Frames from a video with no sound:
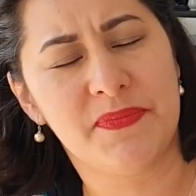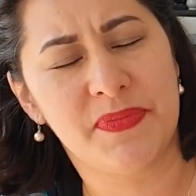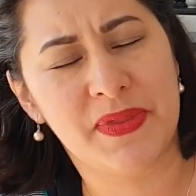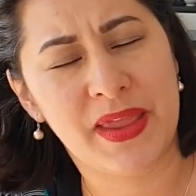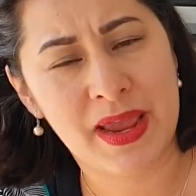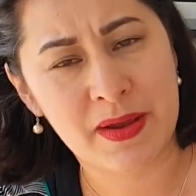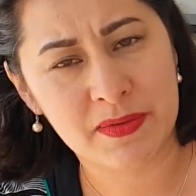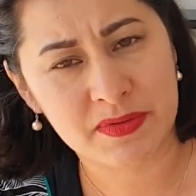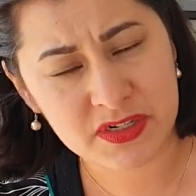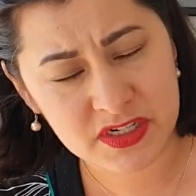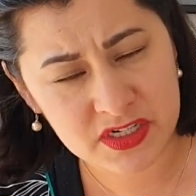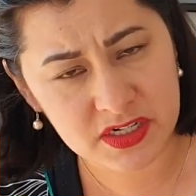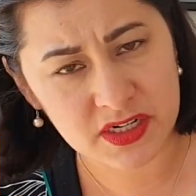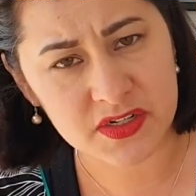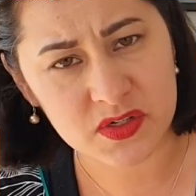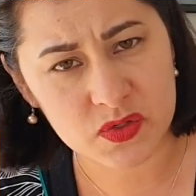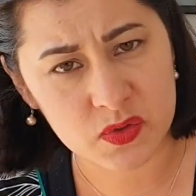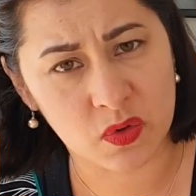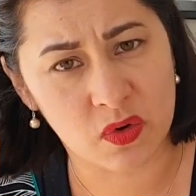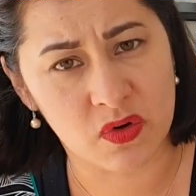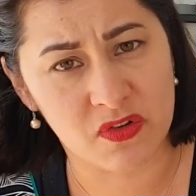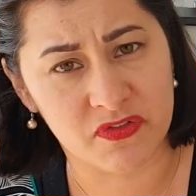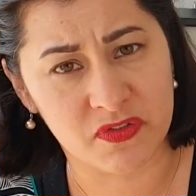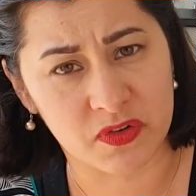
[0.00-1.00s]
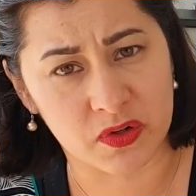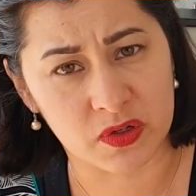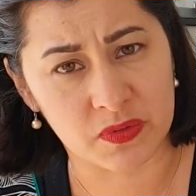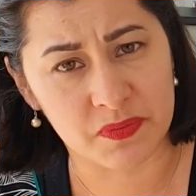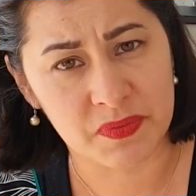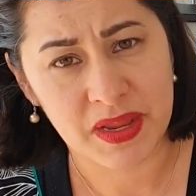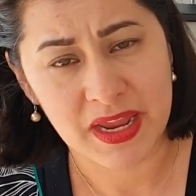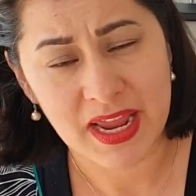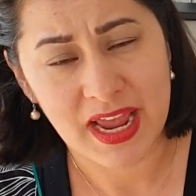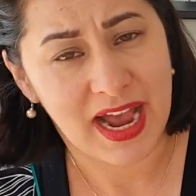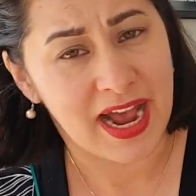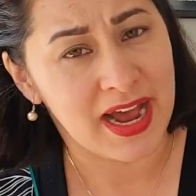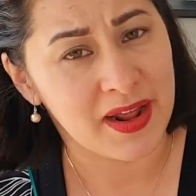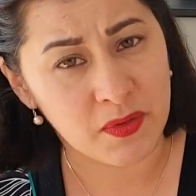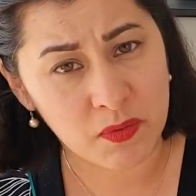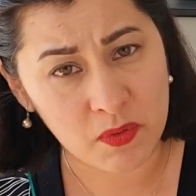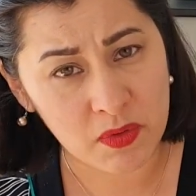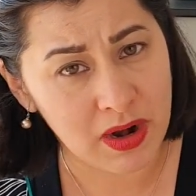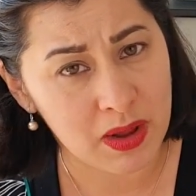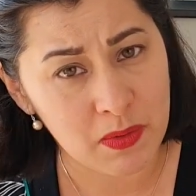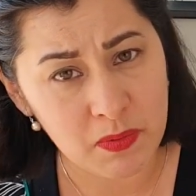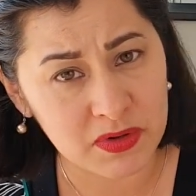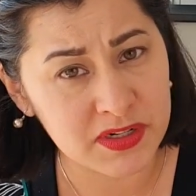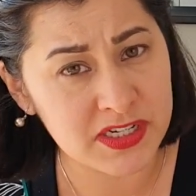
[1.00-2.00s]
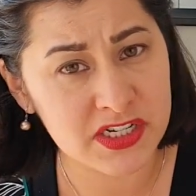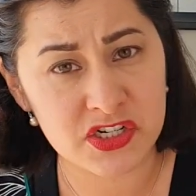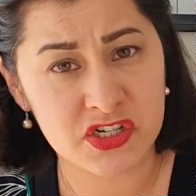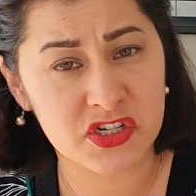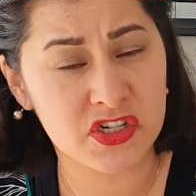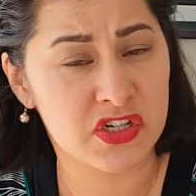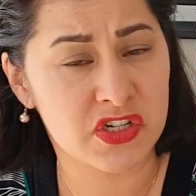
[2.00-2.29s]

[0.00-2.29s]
It was just awful, and all I wanted to